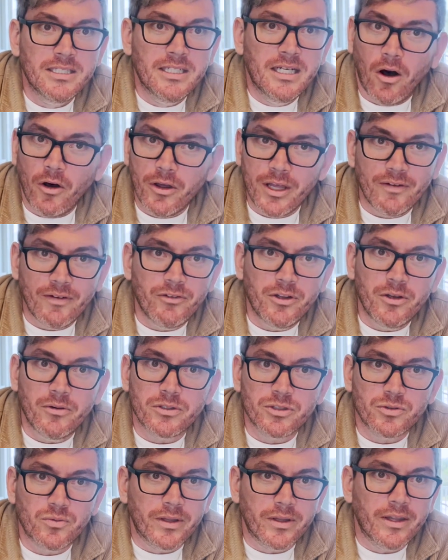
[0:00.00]
All you have to do
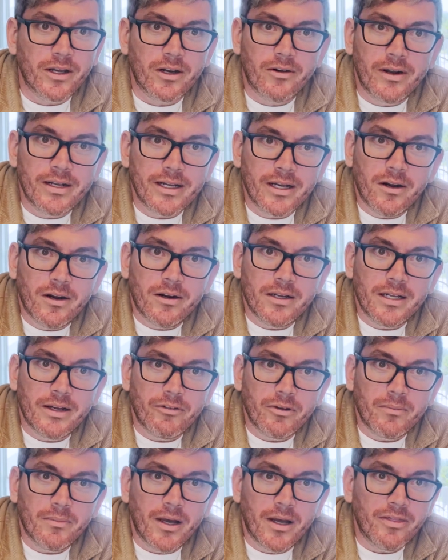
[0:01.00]
is run their credit card
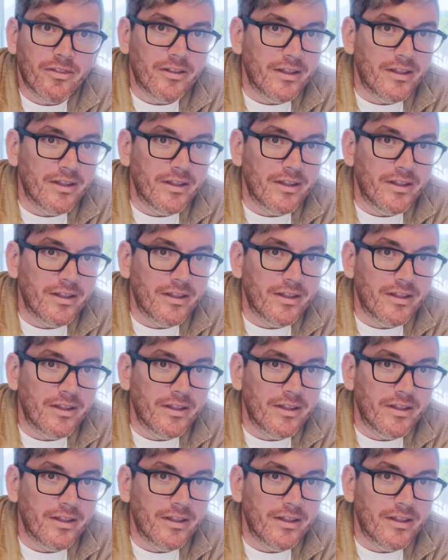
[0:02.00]
every month